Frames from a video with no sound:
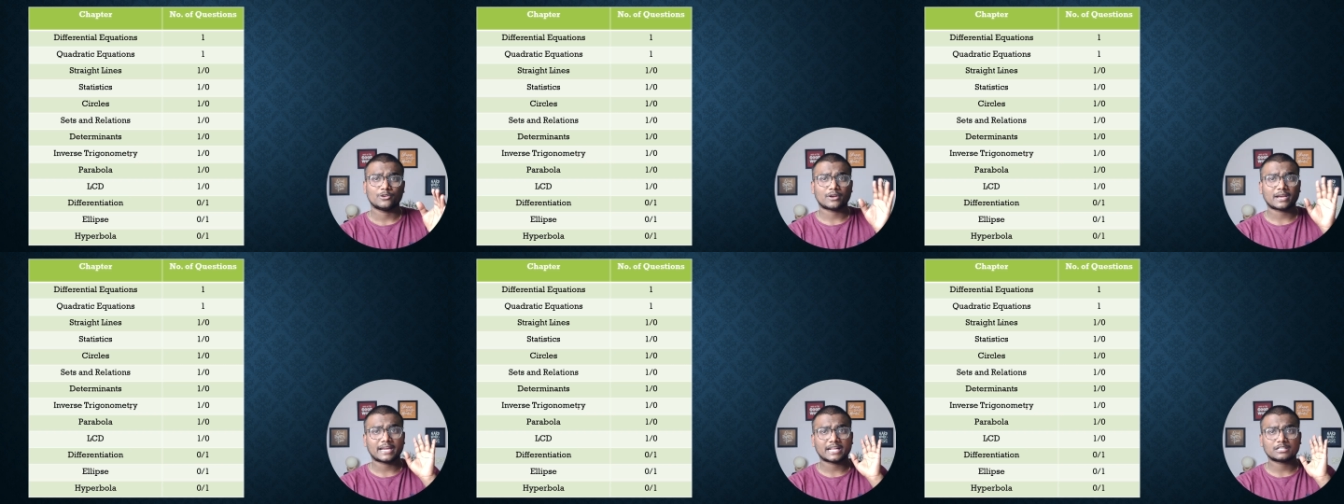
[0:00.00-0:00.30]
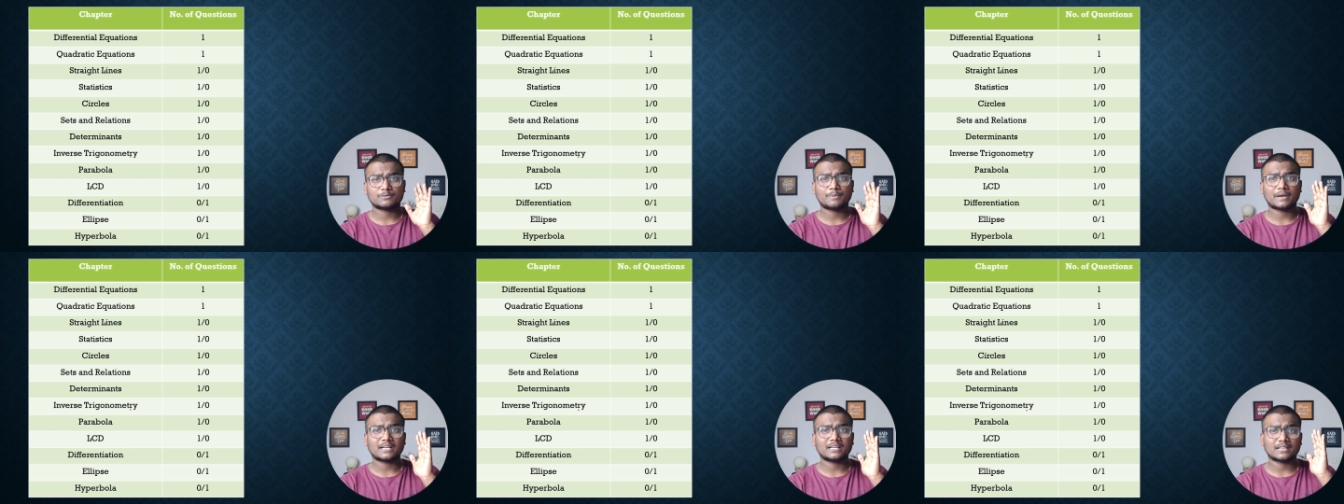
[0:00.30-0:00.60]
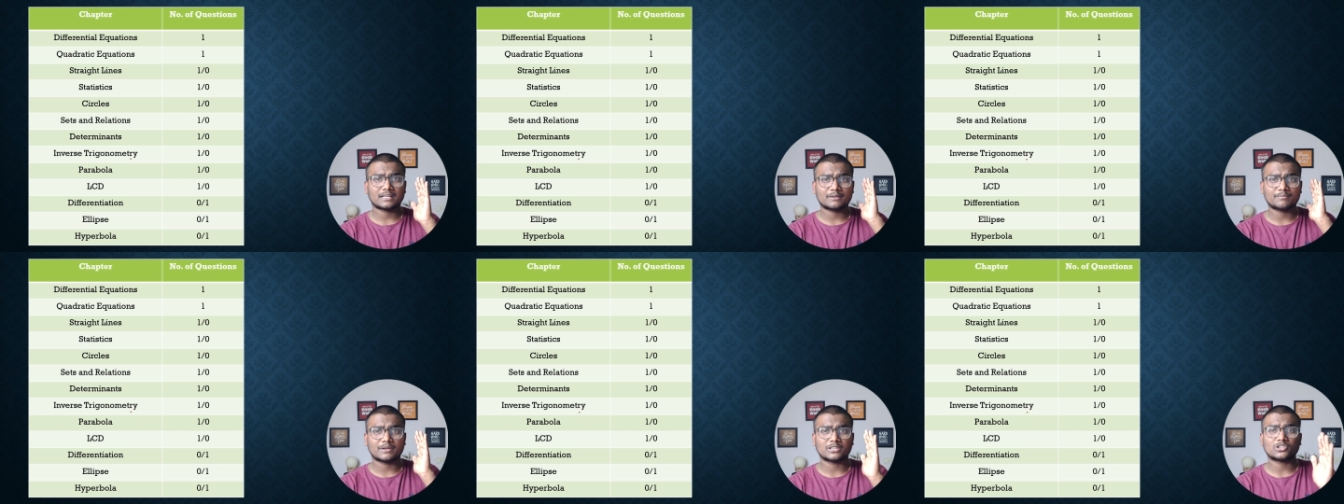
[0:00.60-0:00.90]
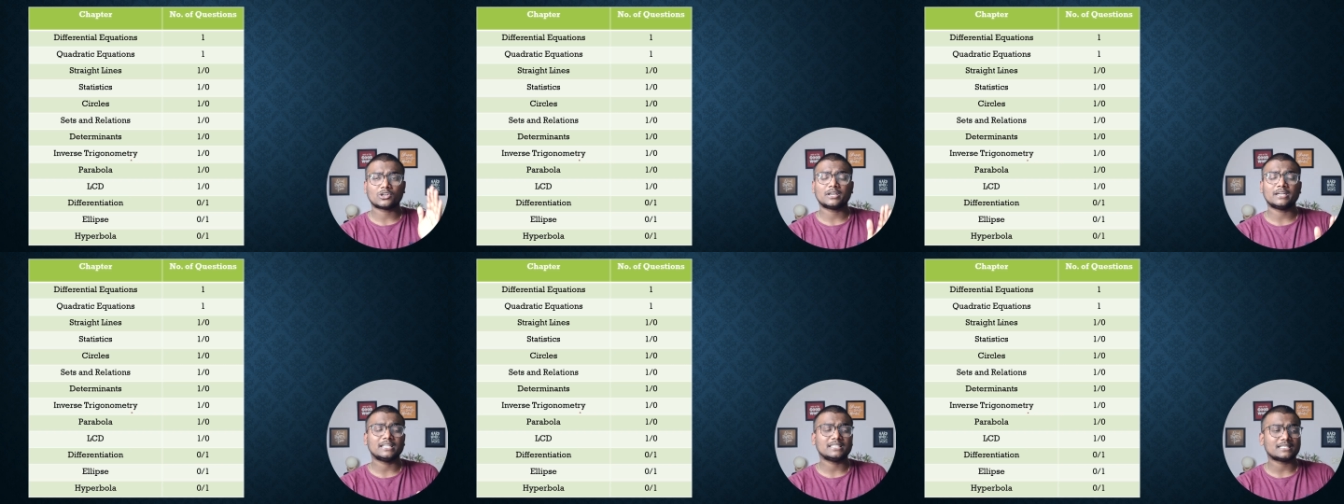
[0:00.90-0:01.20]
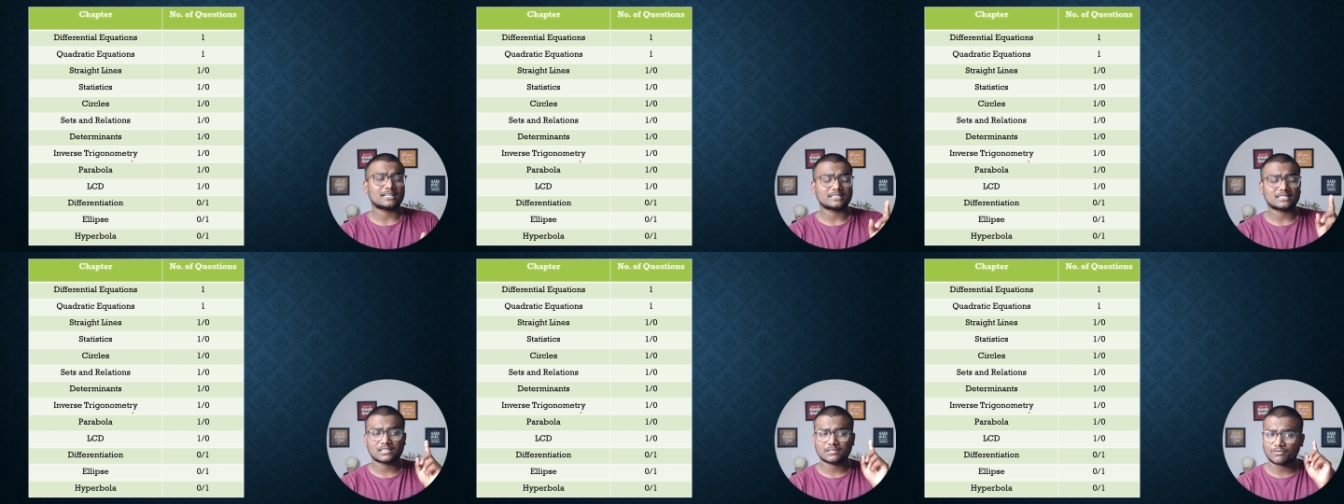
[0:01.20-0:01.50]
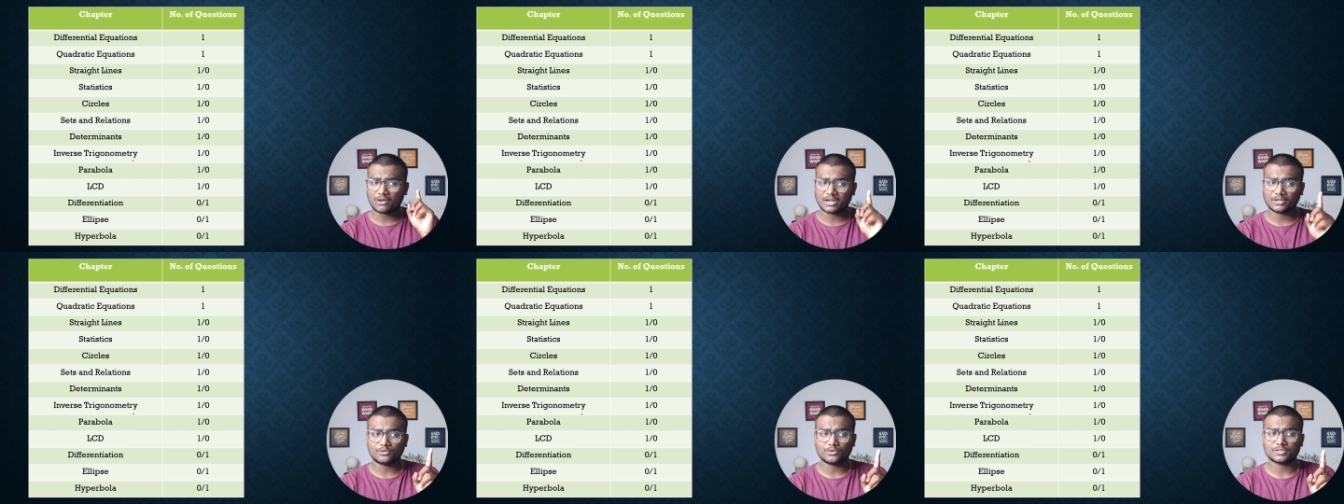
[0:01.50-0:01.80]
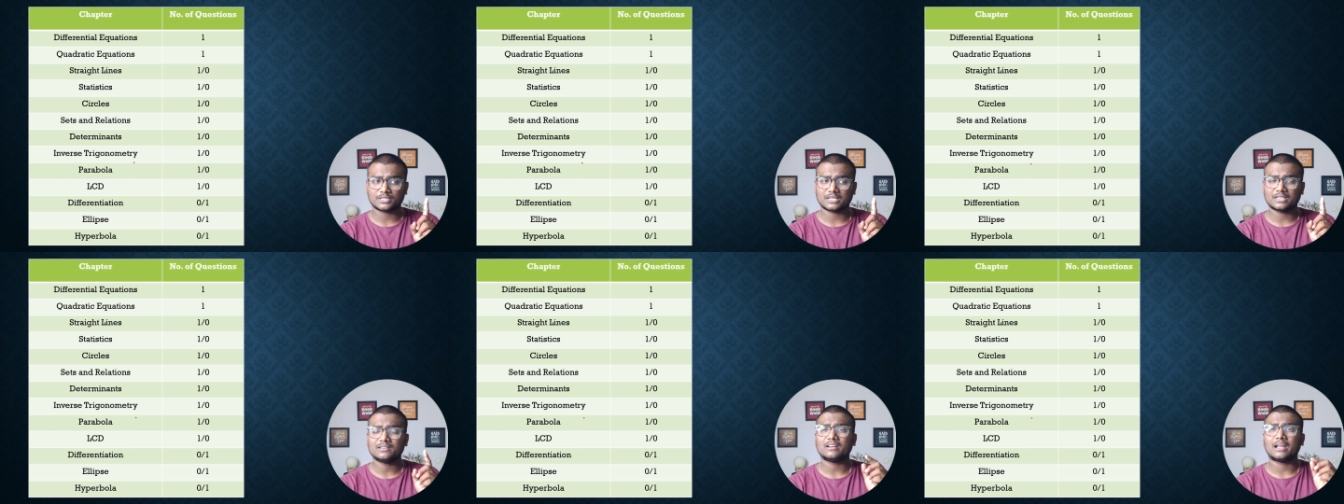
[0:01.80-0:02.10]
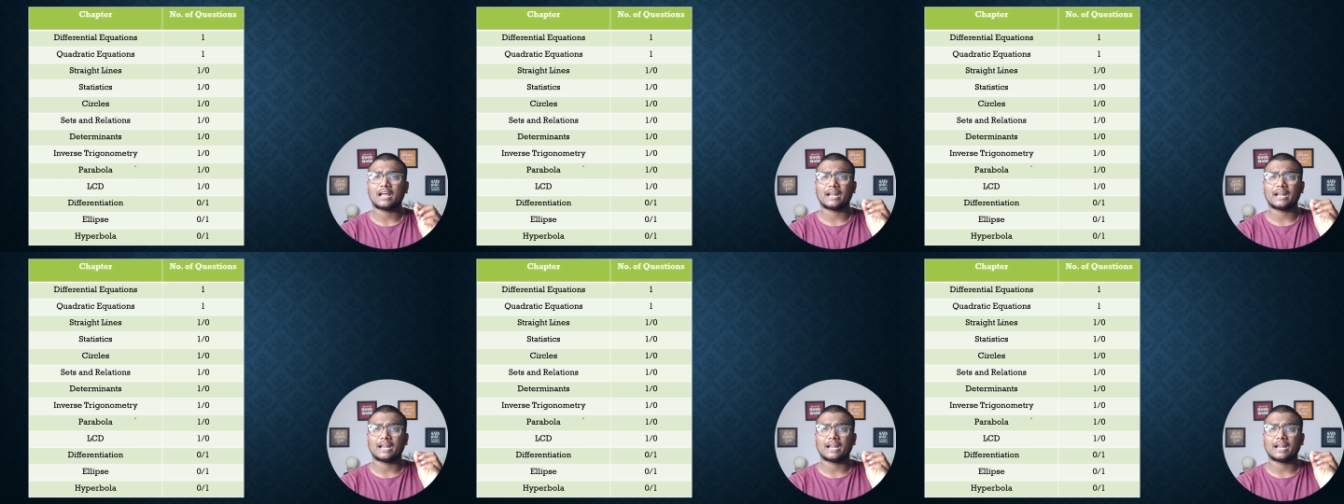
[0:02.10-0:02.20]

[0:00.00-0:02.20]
you can expect in majority chances 1 question,